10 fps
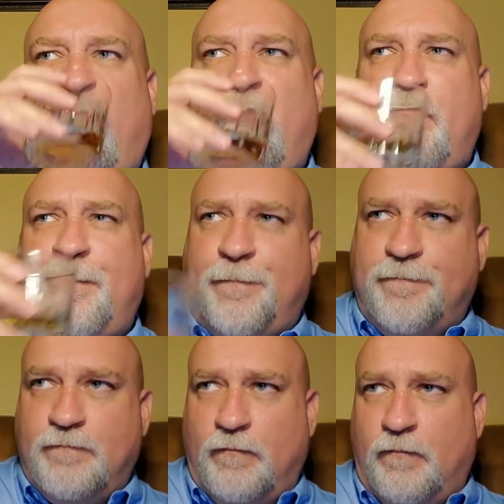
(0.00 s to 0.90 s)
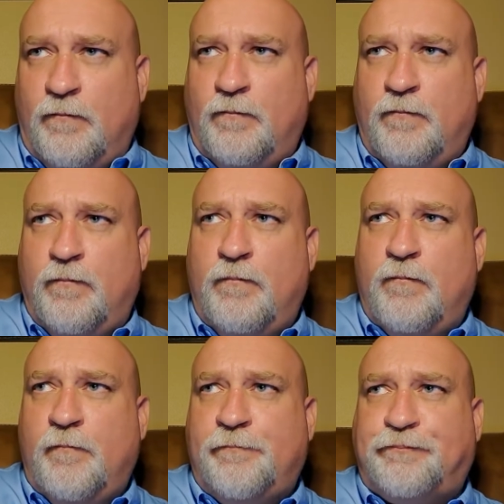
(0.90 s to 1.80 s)

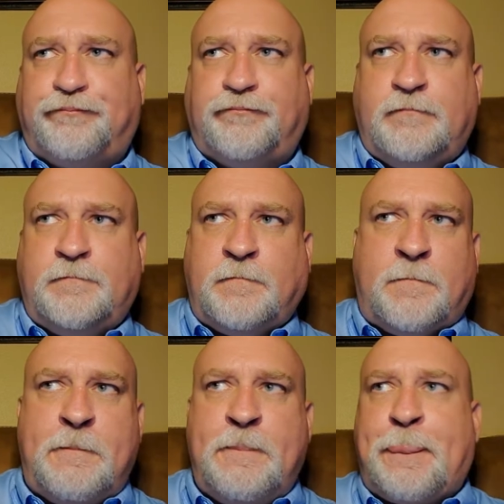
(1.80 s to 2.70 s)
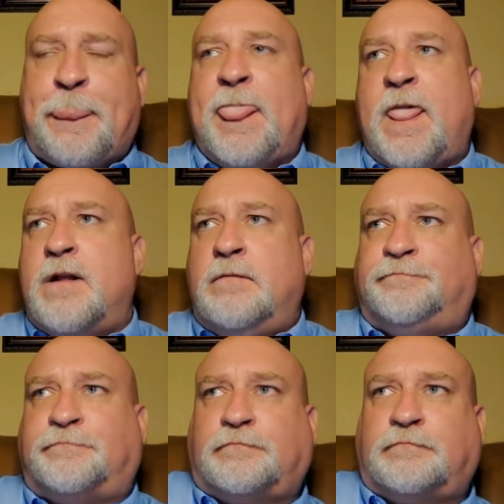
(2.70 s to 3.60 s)

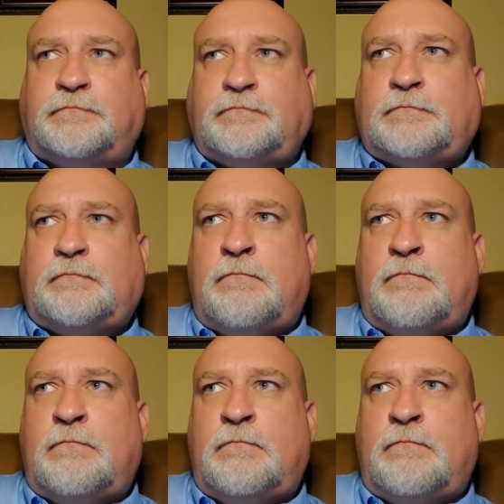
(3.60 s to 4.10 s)
[no speech]